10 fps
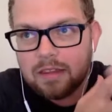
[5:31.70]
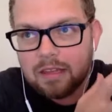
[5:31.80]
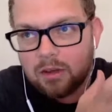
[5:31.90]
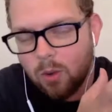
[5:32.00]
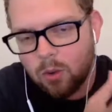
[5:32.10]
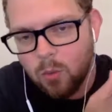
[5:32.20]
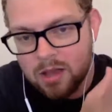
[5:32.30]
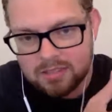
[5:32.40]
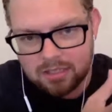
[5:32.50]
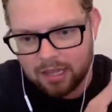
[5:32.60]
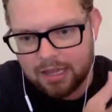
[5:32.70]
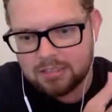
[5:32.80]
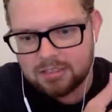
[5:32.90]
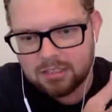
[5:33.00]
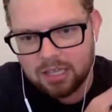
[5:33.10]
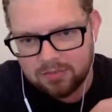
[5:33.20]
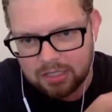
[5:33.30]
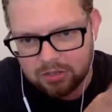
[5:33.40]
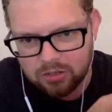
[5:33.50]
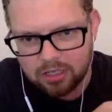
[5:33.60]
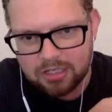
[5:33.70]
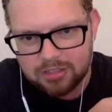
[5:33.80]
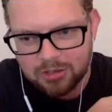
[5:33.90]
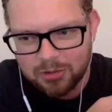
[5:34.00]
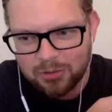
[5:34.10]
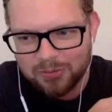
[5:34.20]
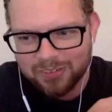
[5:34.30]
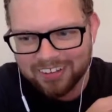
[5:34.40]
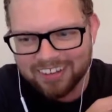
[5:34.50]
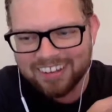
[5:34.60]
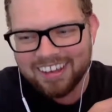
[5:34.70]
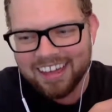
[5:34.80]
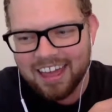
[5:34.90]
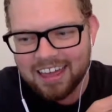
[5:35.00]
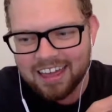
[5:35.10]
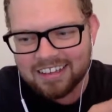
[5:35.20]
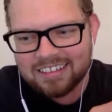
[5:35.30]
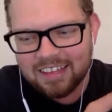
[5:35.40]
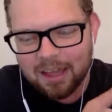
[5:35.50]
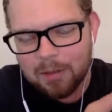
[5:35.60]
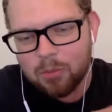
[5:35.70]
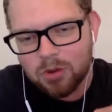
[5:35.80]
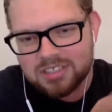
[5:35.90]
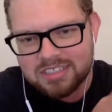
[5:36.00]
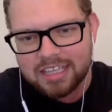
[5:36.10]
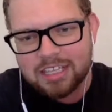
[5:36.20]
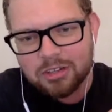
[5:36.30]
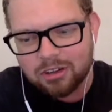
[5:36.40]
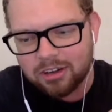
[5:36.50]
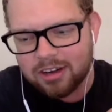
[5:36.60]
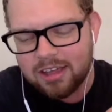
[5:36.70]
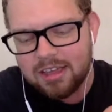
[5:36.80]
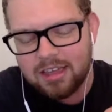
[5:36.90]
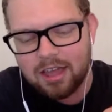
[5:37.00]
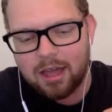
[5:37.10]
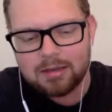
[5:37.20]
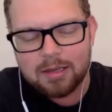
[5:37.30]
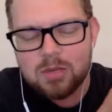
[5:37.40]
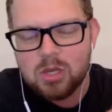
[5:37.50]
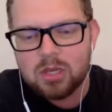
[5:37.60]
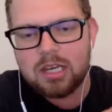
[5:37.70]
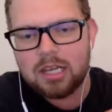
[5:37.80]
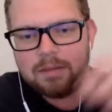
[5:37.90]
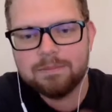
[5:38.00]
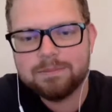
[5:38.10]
what was it like to kind of enter into a more secular community?